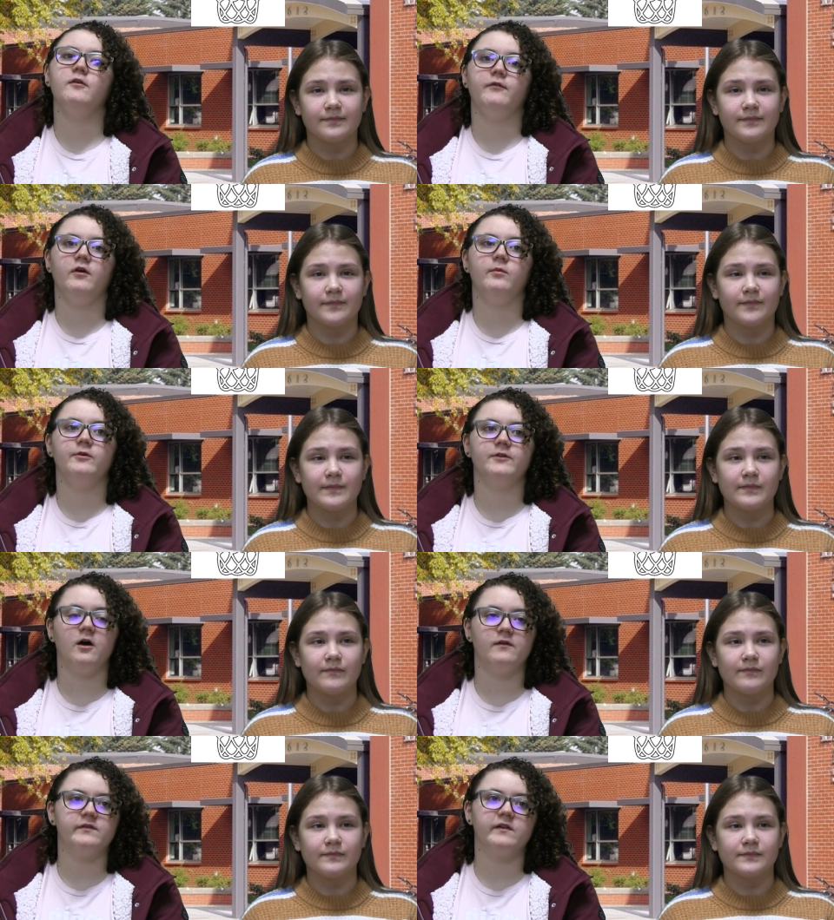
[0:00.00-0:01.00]
Speaker 1: are available in
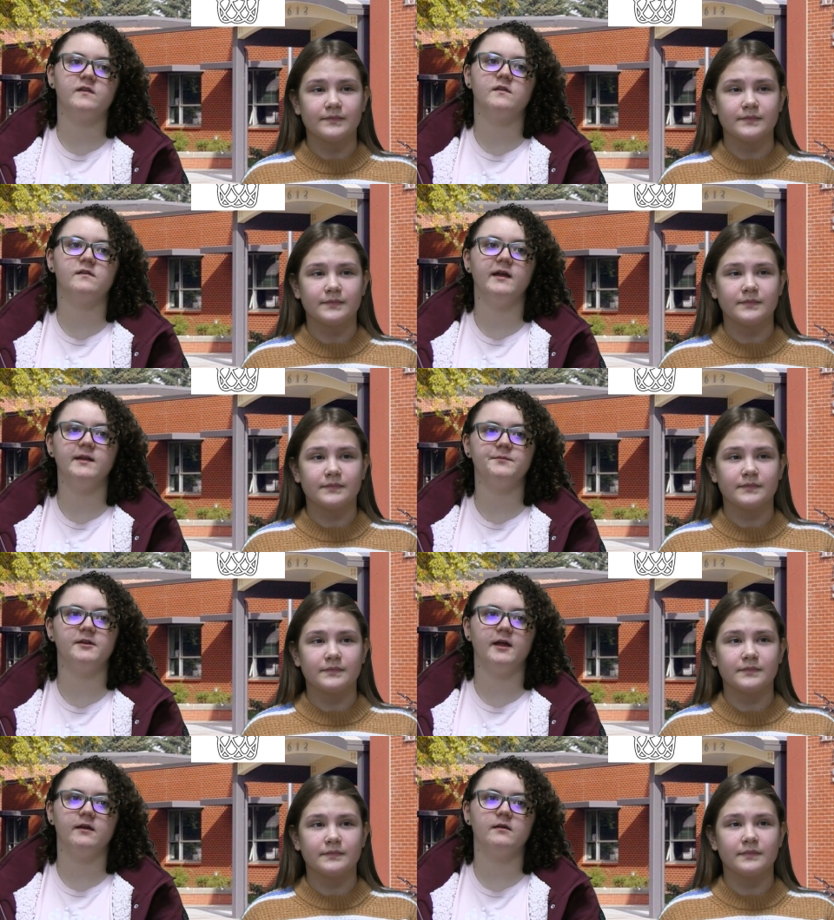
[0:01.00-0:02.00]
the office. Sign up
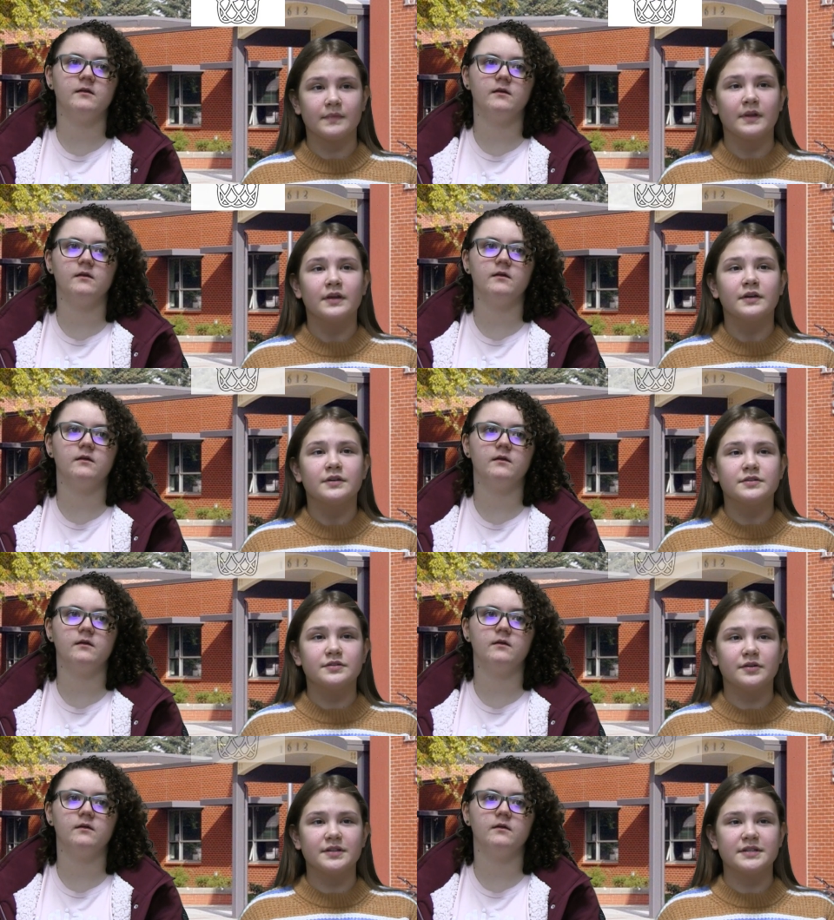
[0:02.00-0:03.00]
today.
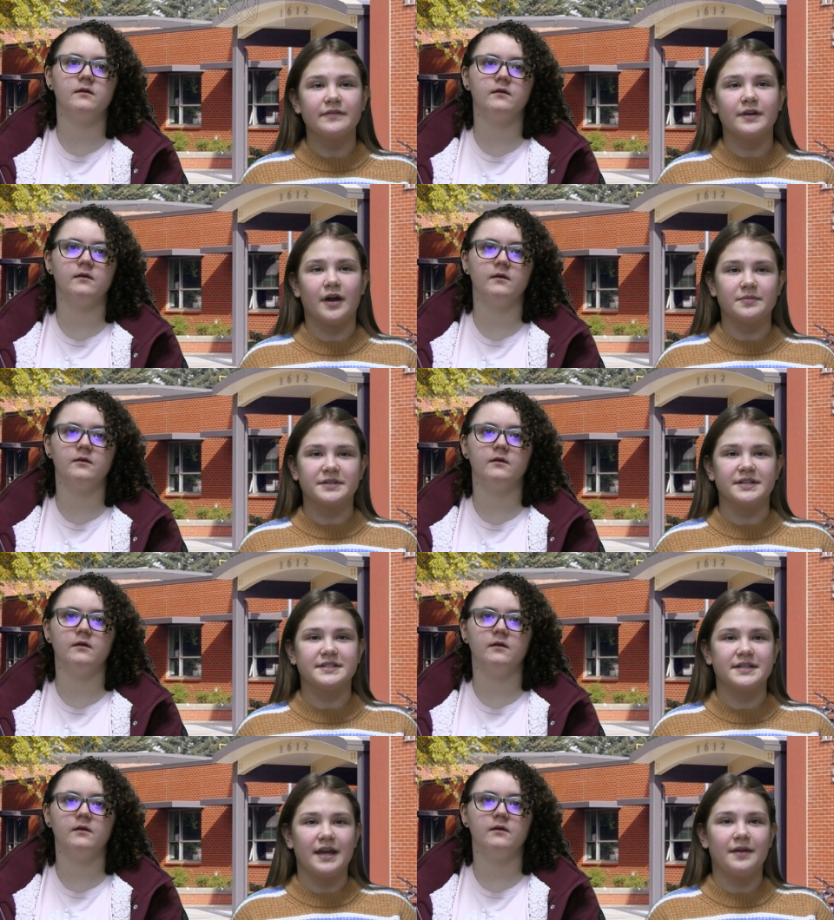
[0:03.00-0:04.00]
Speaker 2: Students have the option to
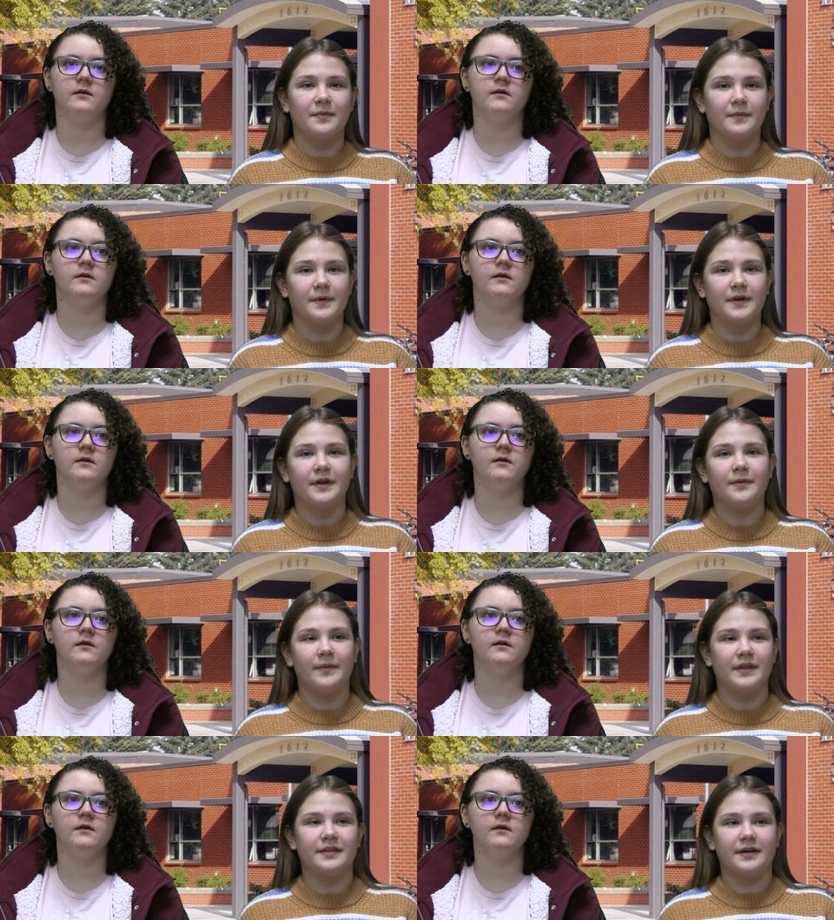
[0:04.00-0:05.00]
stay and work
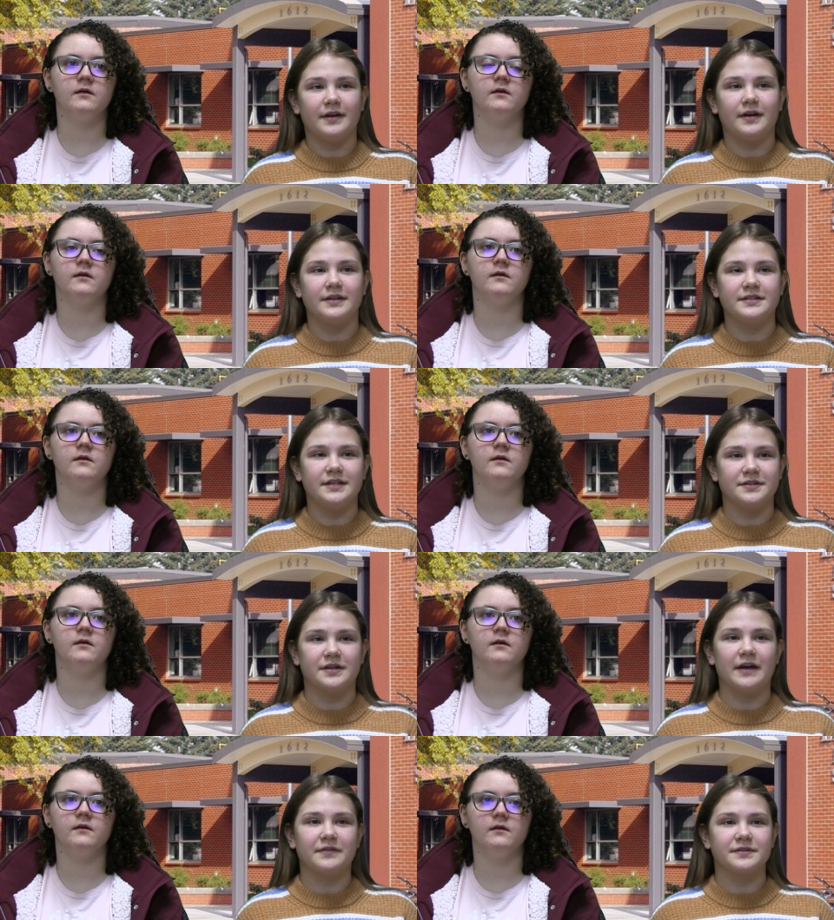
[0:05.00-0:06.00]
with a
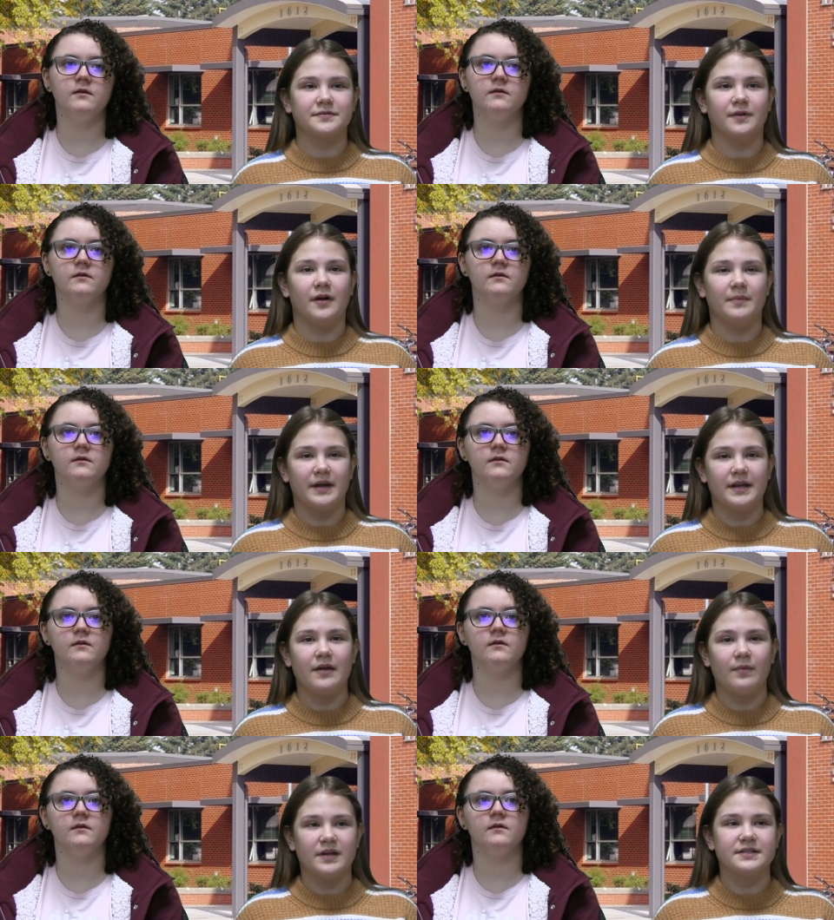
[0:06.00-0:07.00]
teacher after school on
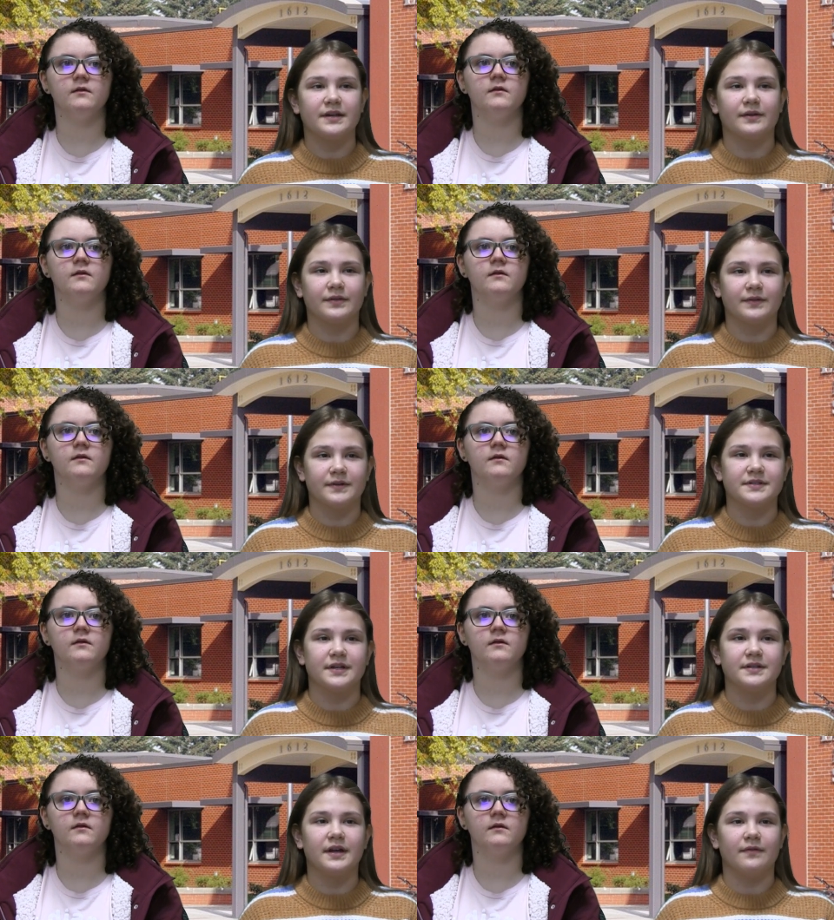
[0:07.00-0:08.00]
Monday, Wednesday, or
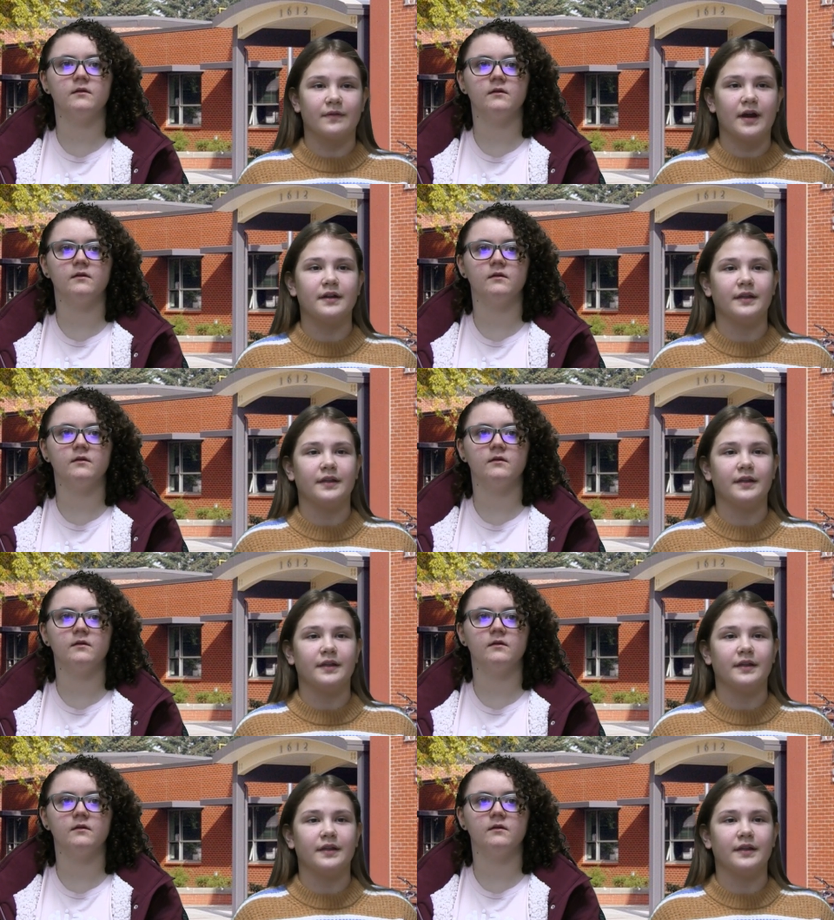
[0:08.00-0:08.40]
Thursday and ride a